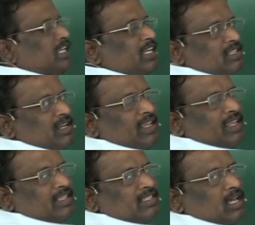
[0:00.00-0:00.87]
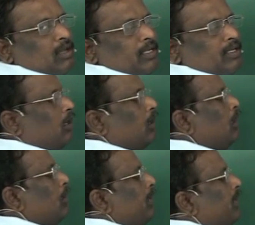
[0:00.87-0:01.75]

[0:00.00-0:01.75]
just like S orbital